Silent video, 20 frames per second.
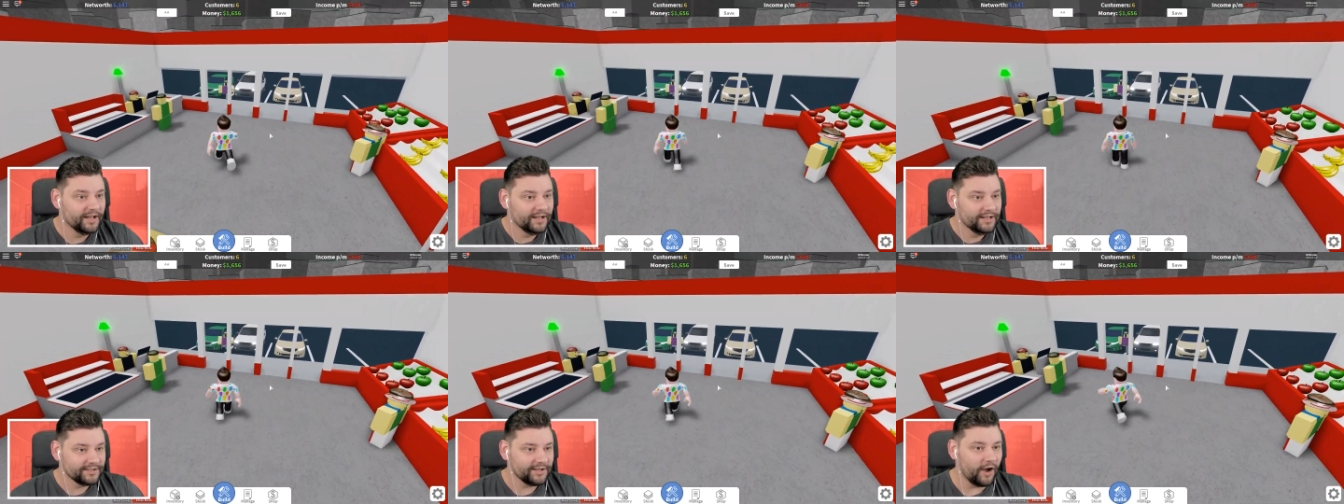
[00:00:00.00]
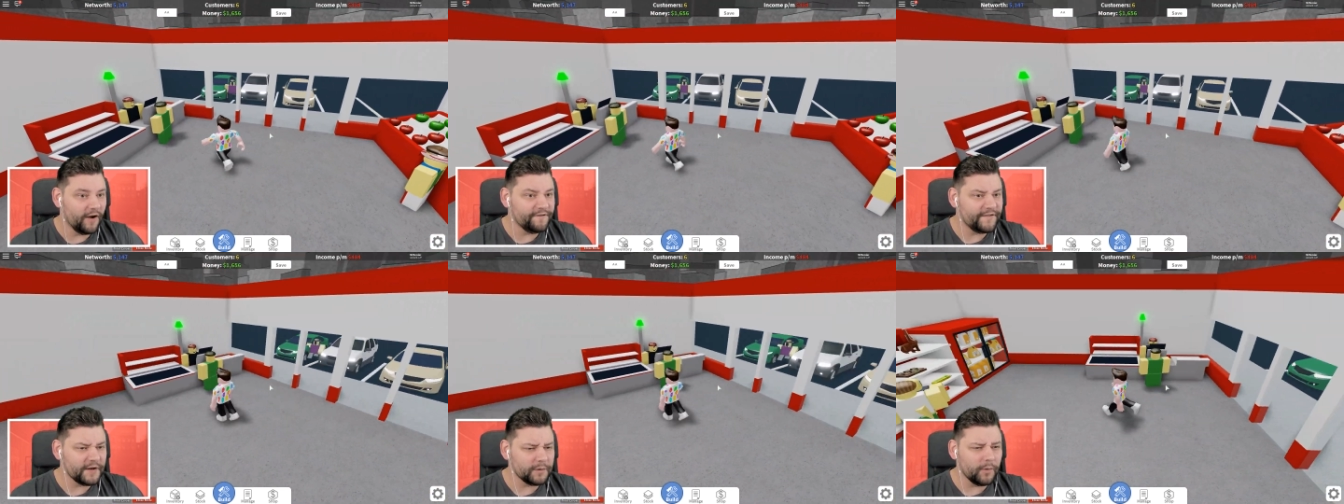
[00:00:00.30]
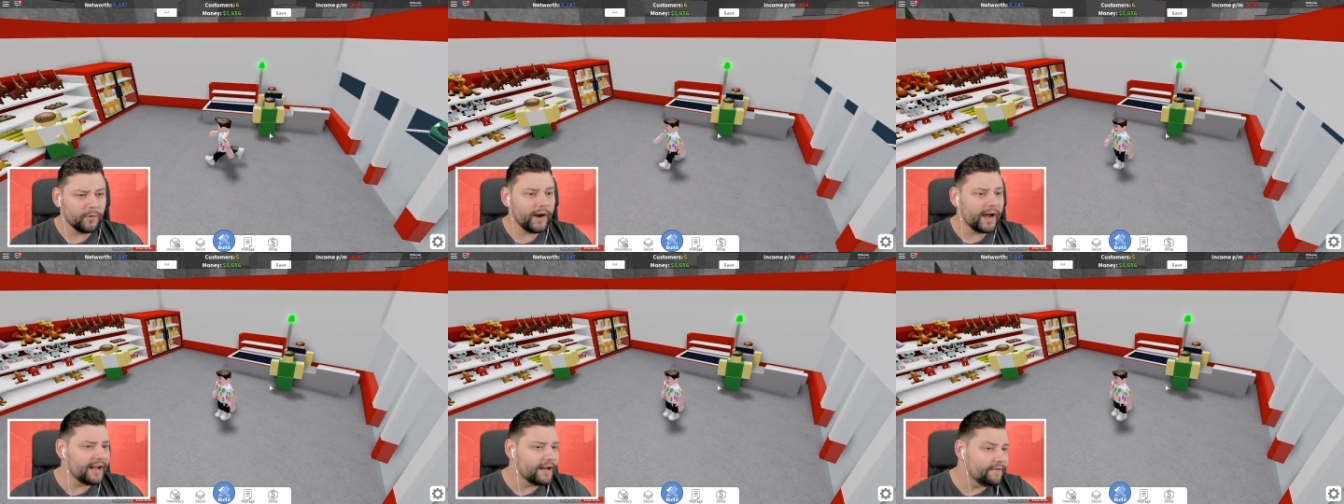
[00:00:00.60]
So I think
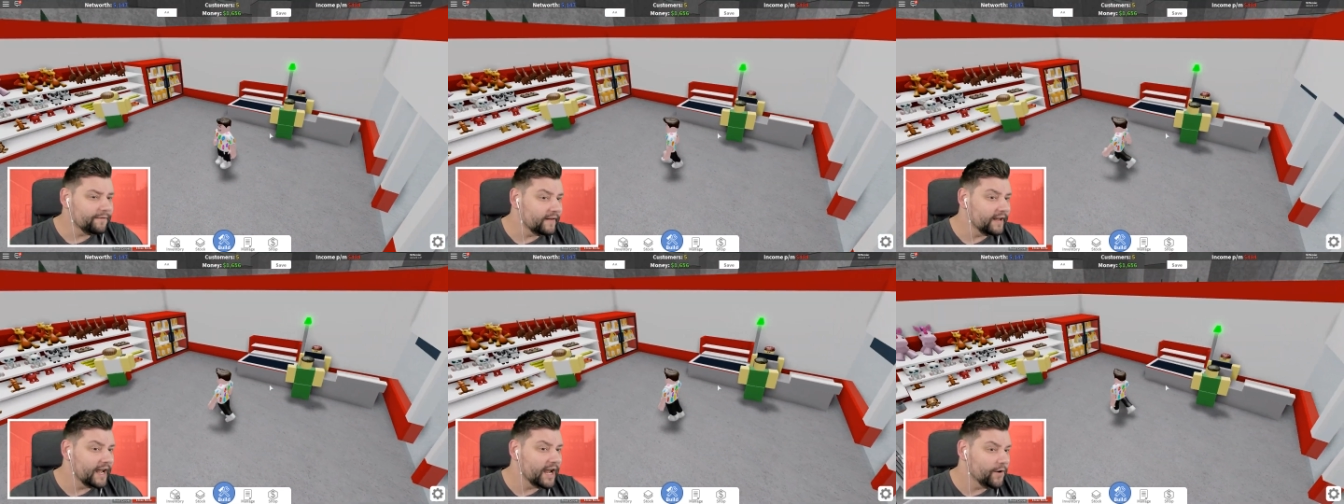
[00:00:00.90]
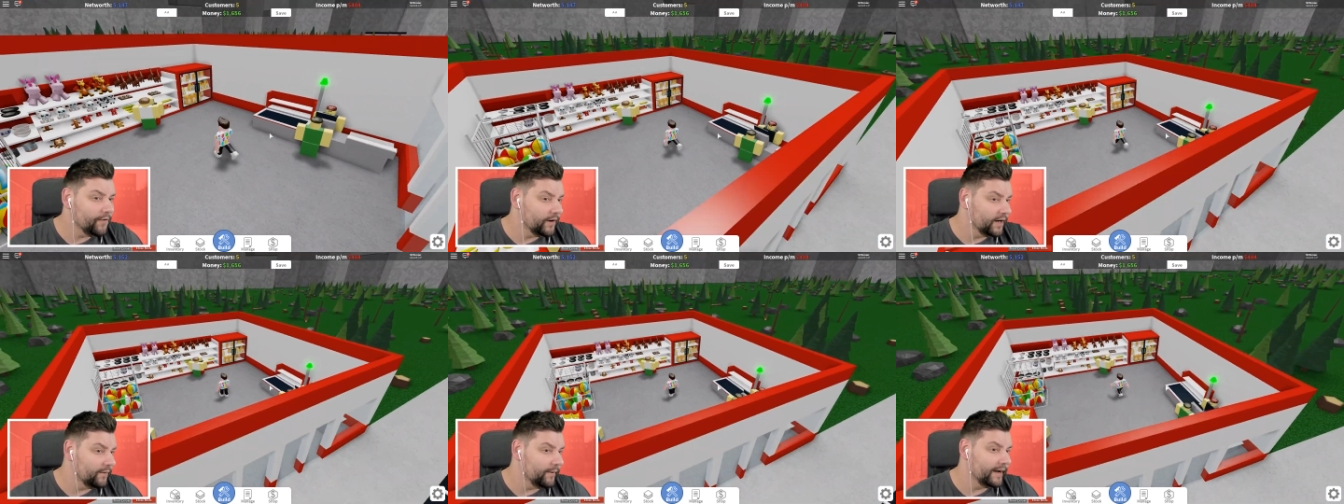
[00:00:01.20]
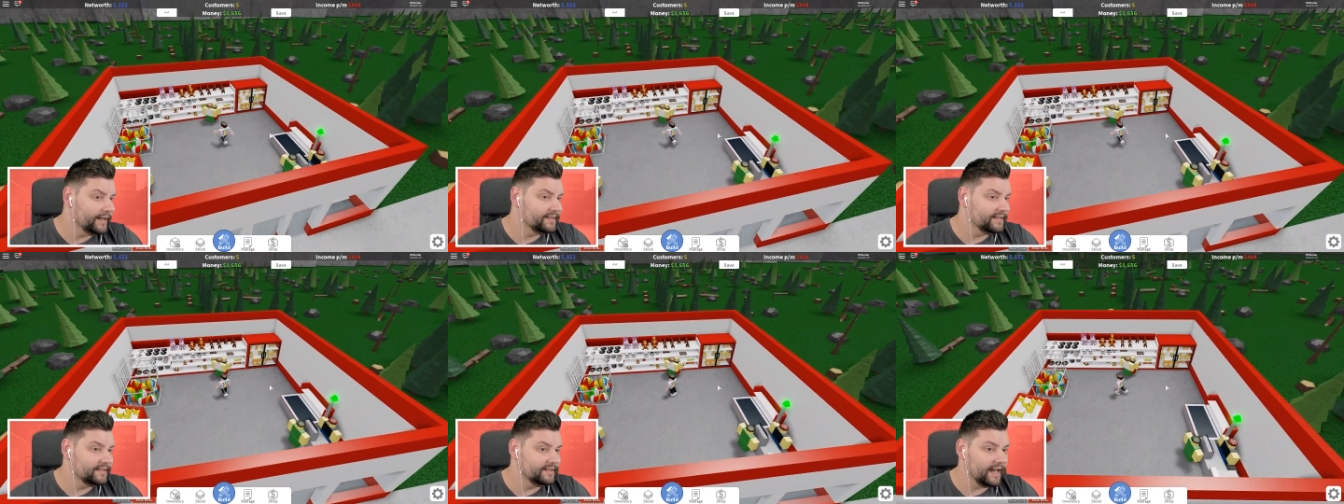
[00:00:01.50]
we'll end it for here
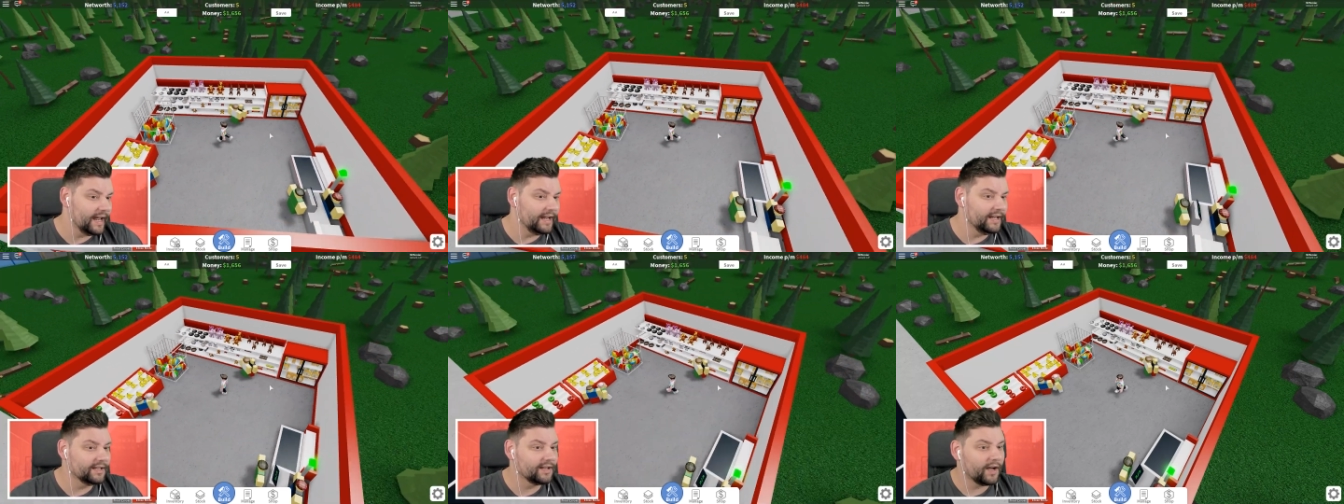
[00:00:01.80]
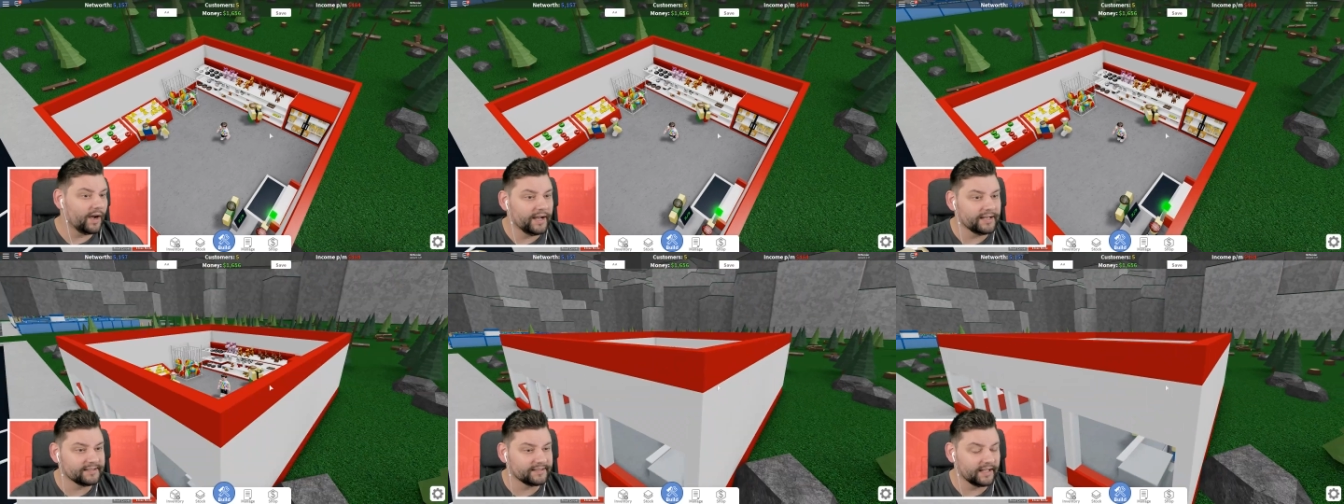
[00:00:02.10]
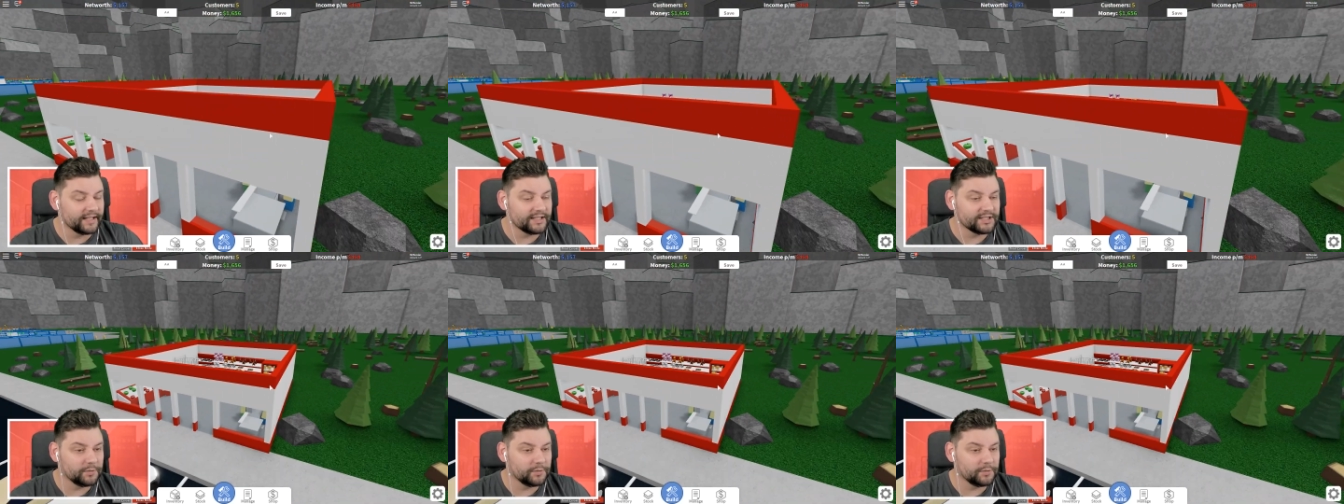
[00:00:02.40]
anyway today, guys, then.